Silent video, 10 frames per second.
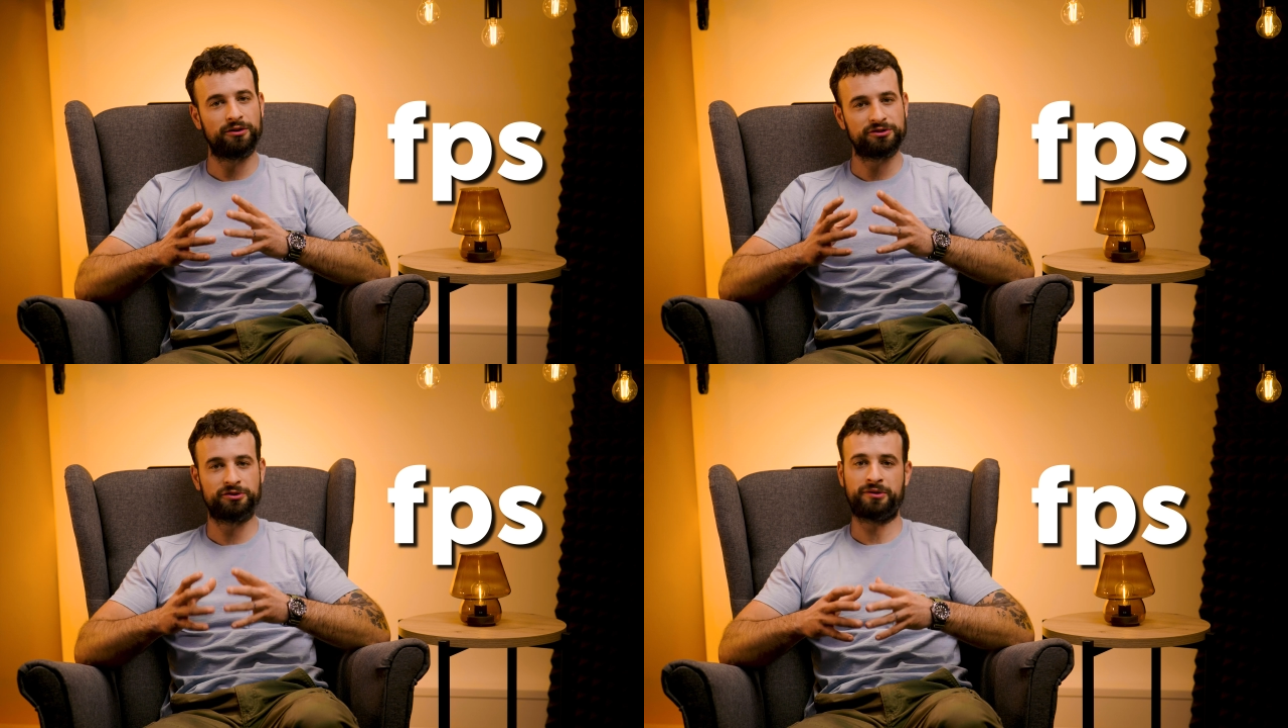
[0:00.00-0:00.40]

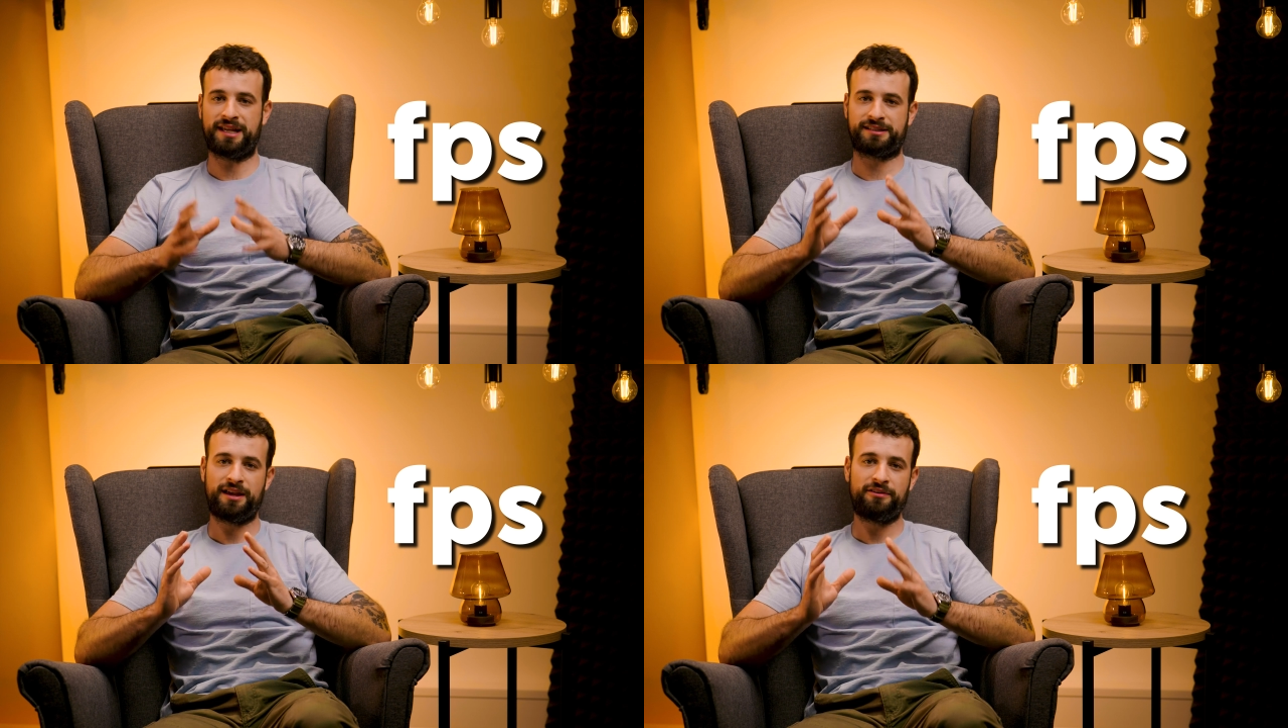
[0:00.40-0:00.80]
also known
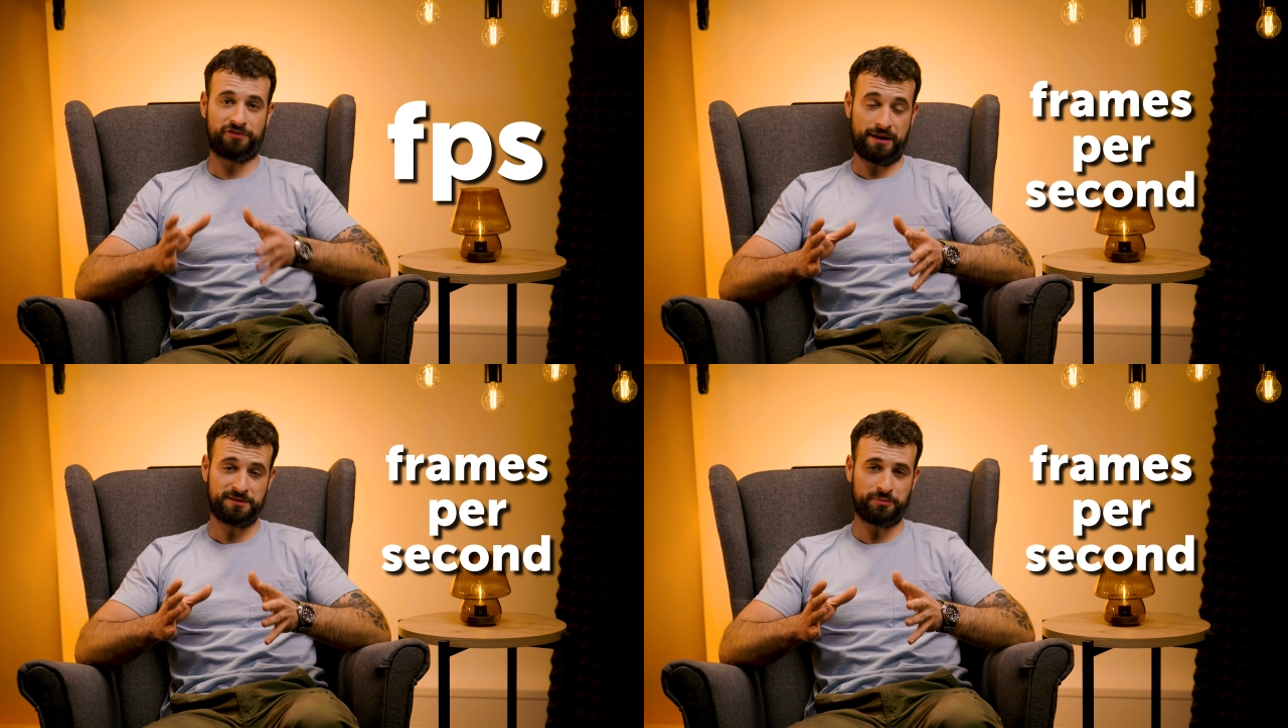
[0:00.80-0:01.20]
as
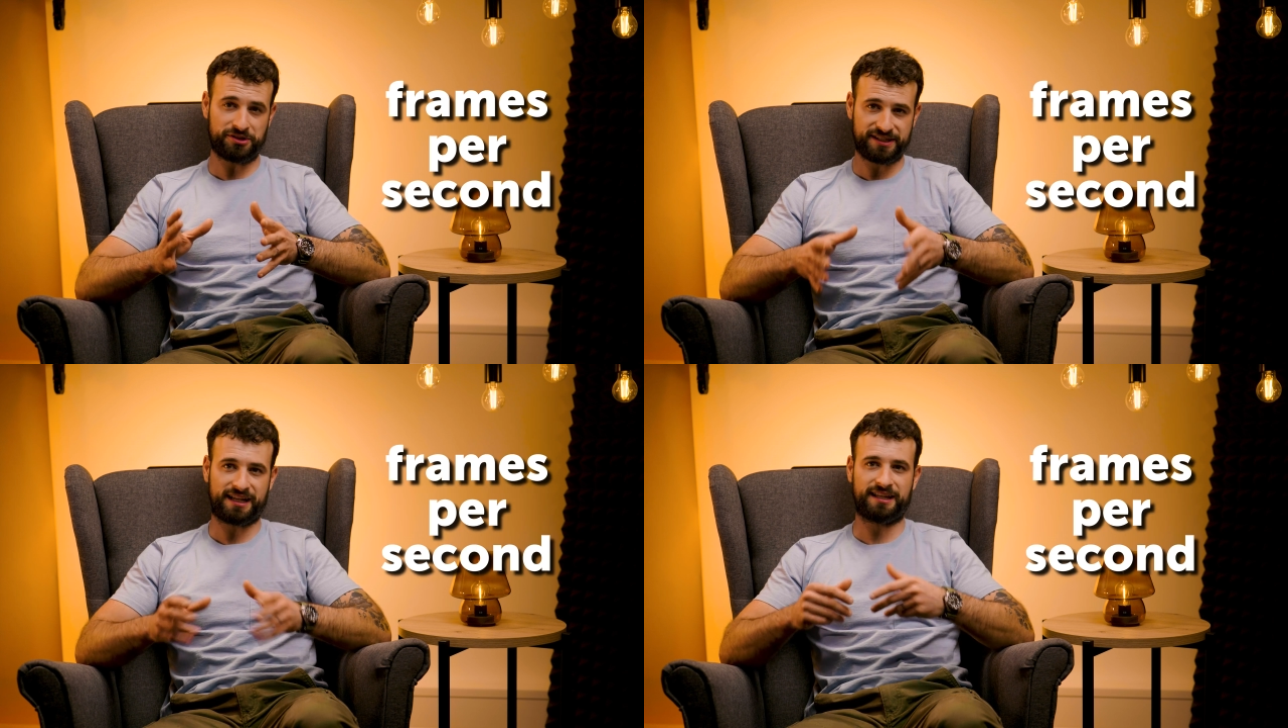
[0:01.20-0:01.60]
frames
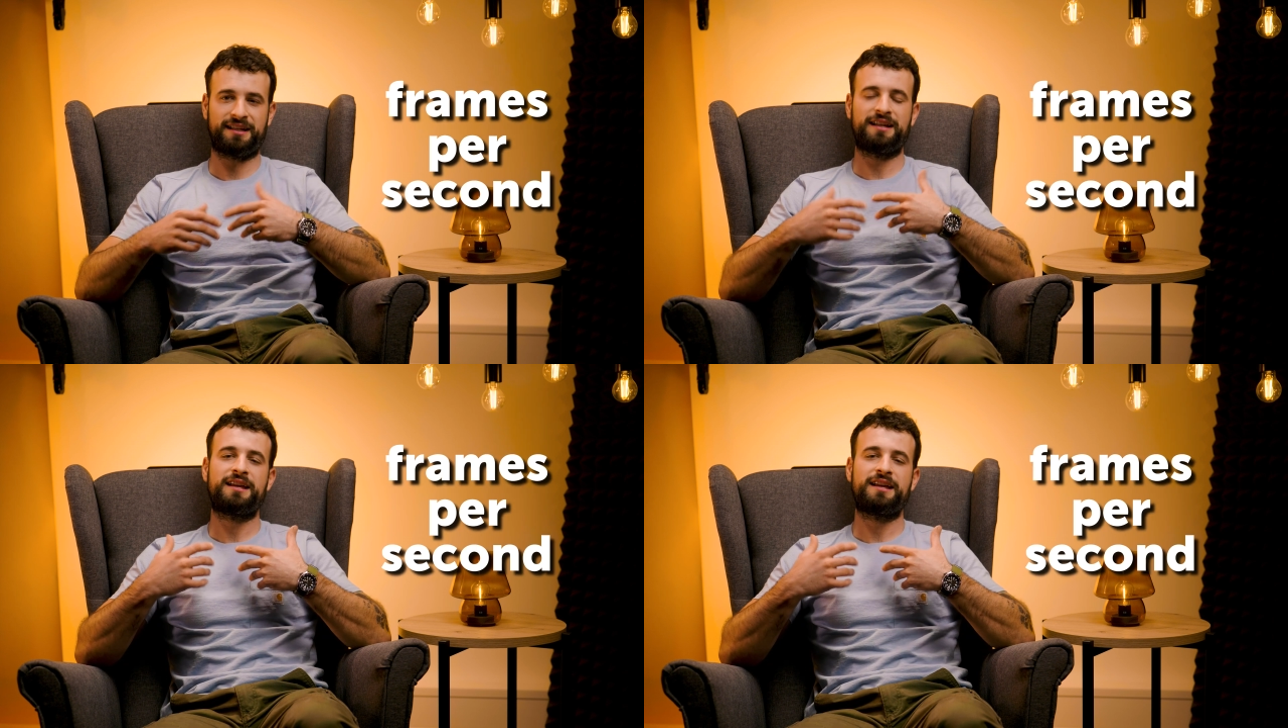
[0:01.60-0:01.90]
per second.